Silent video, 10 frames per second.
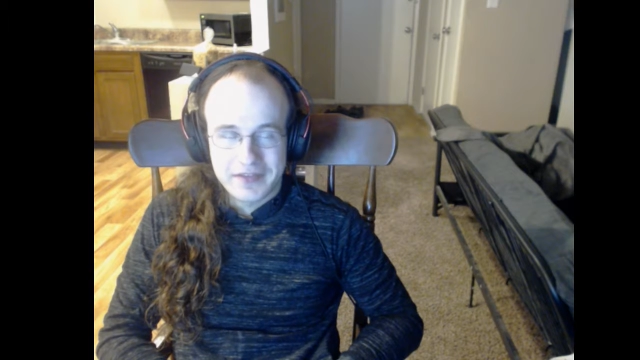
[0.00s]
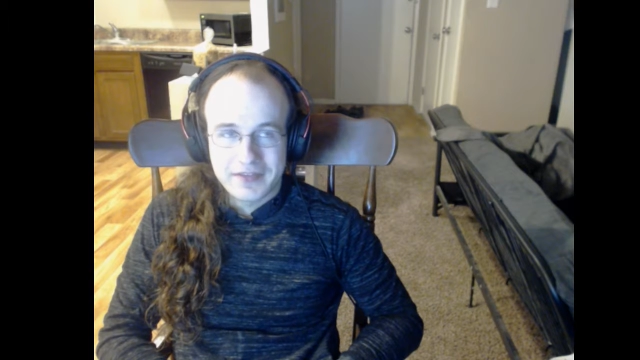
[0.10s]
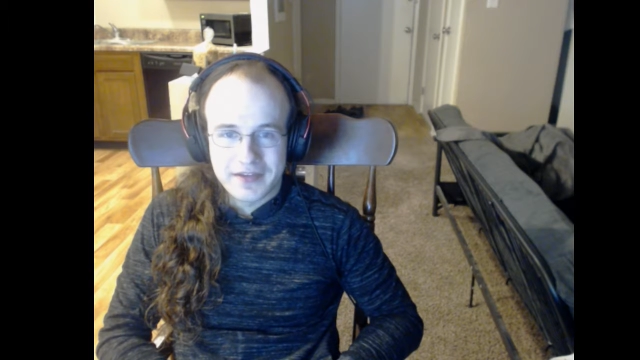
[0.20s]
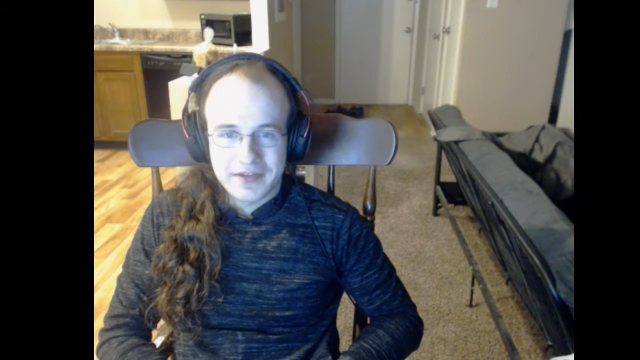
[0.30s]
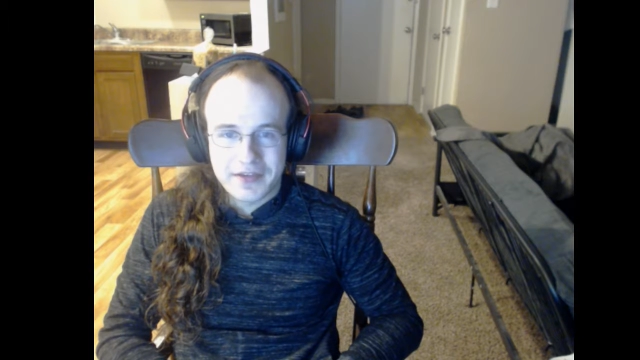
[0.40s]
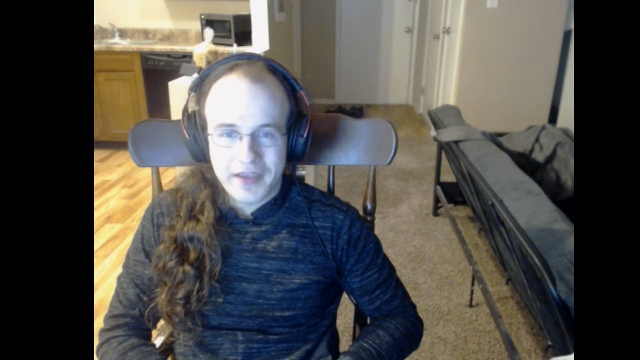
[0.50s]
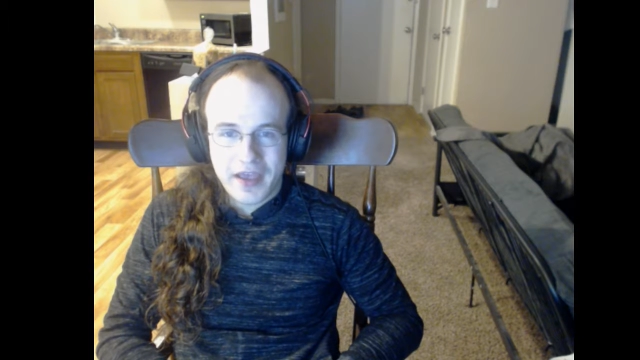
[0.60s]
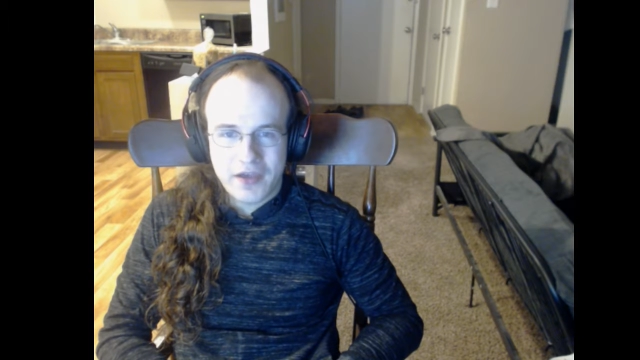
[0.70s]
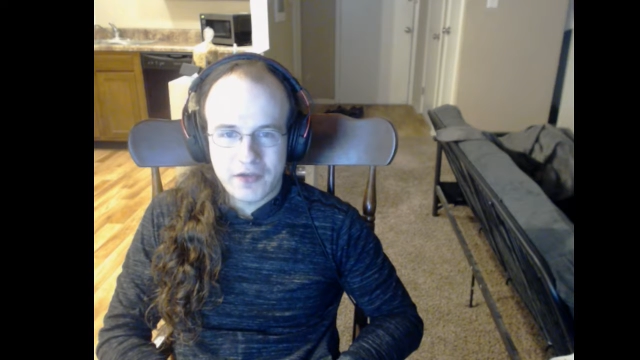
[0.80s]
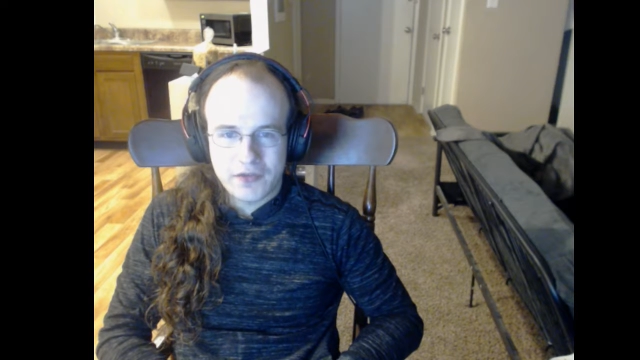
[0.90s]
Then you
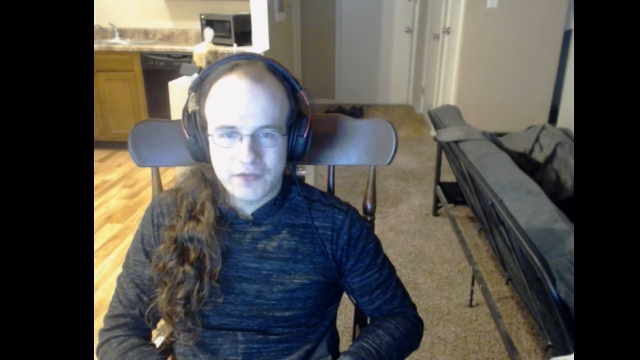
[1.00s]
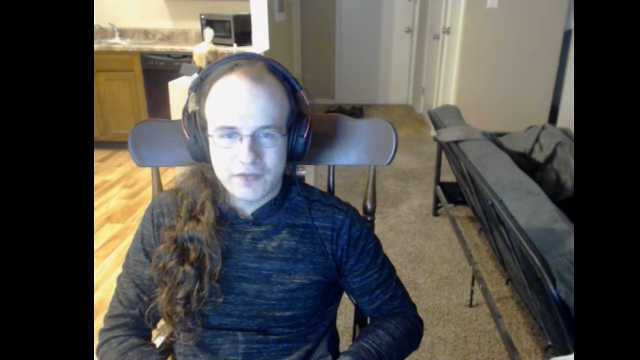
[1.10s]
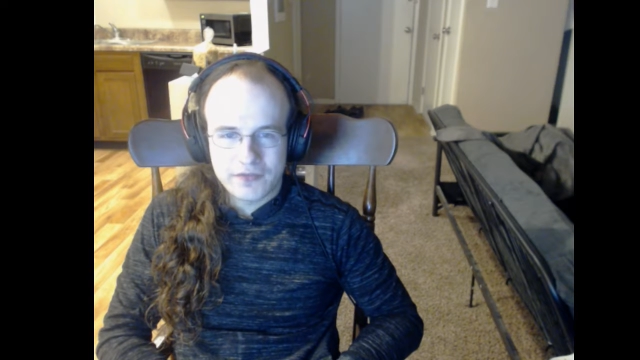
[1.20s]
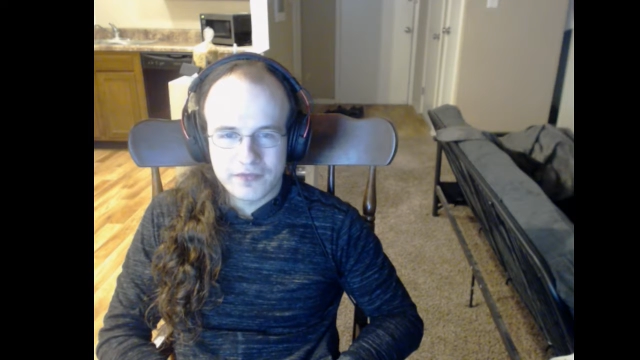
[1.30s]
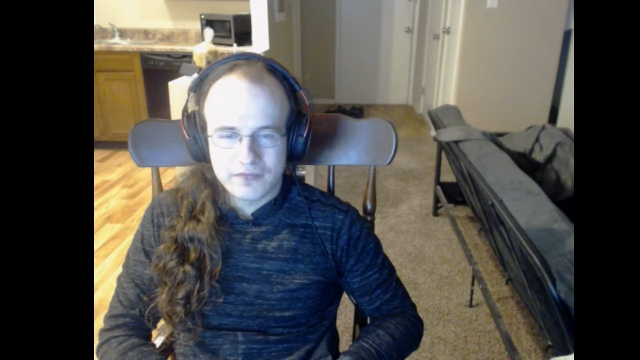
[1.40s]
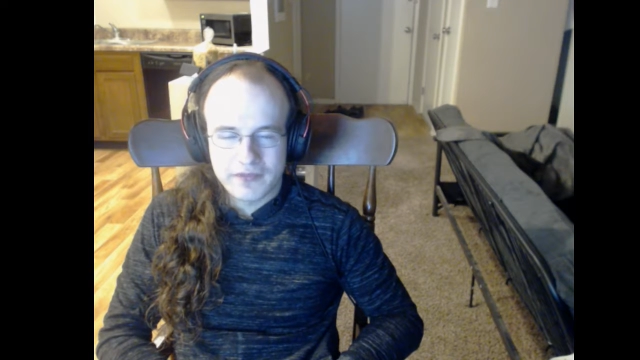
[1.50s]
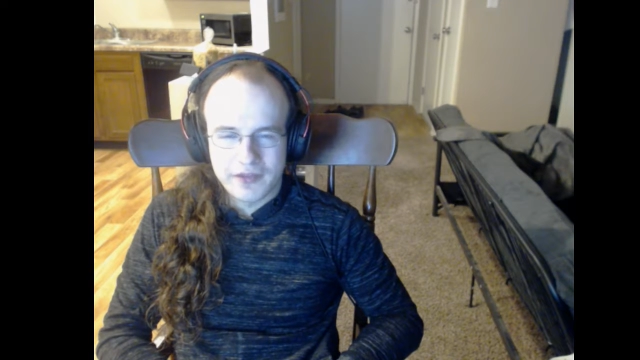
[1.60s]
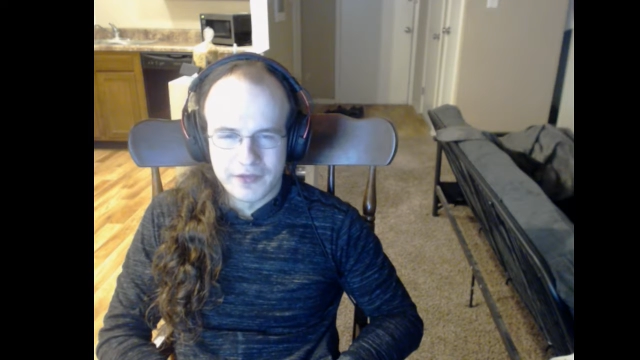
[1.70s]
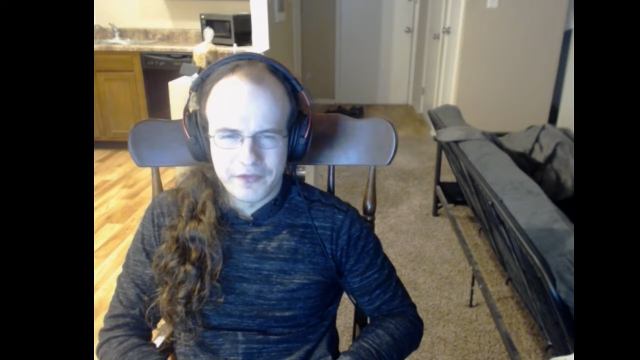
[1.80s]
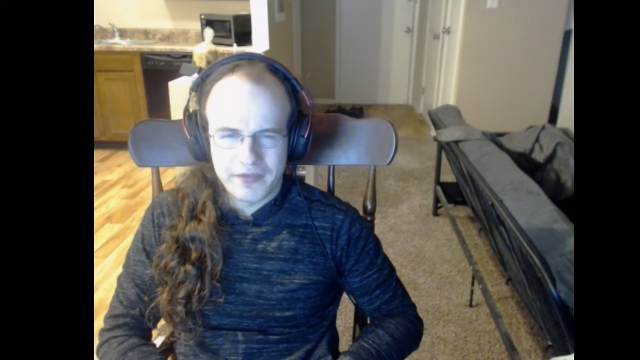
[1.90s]
have
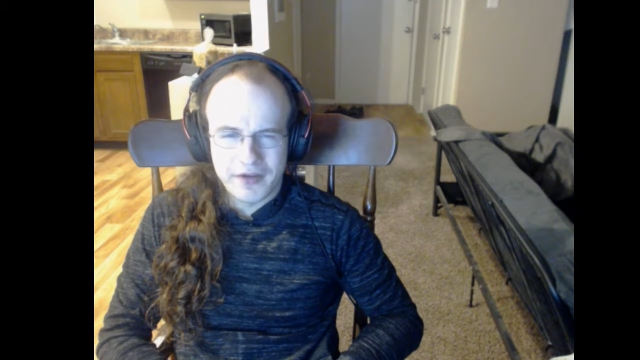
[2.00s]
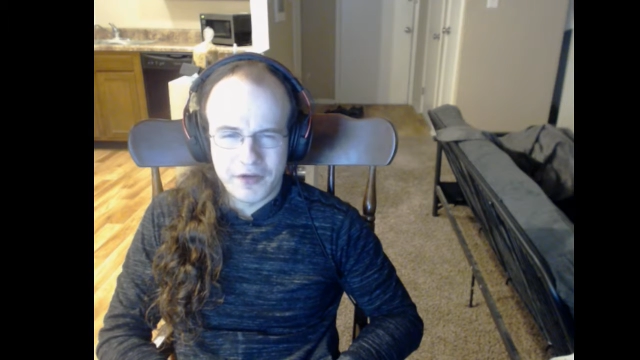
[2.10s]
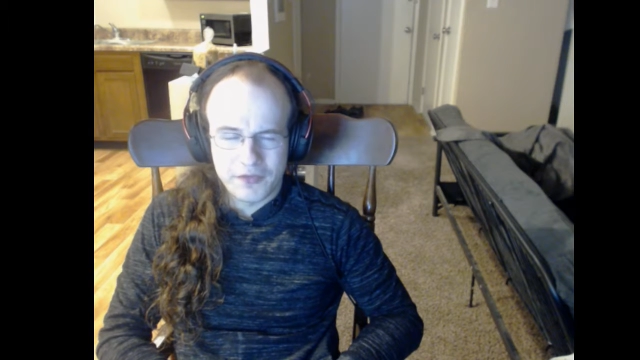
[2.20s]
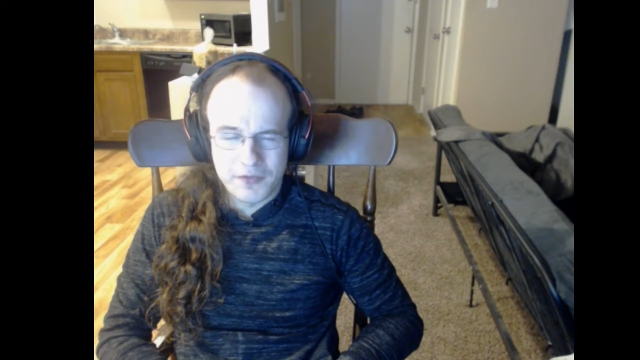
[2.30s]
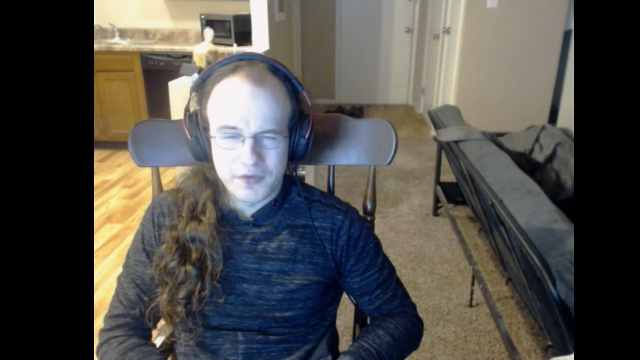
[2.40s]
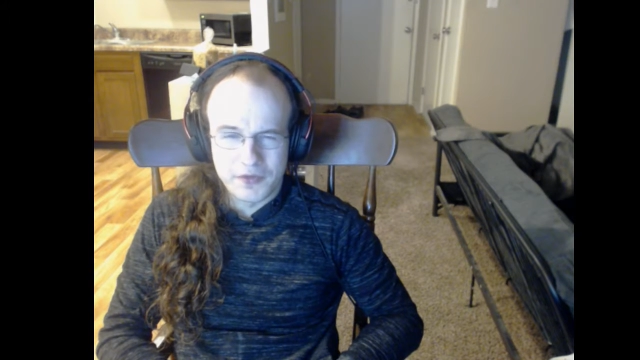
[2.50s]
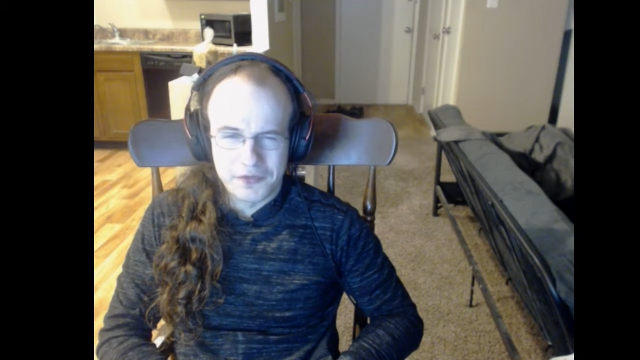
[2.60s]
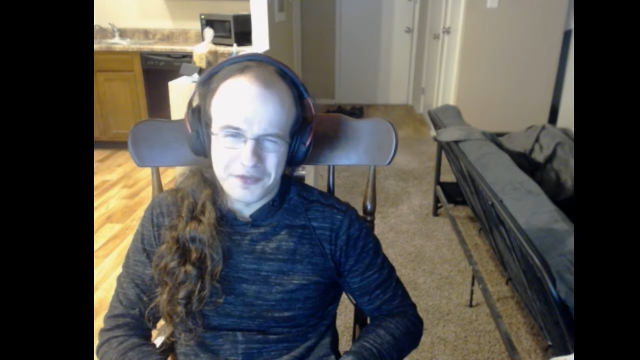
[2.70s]
Delivering layers for the Moogles,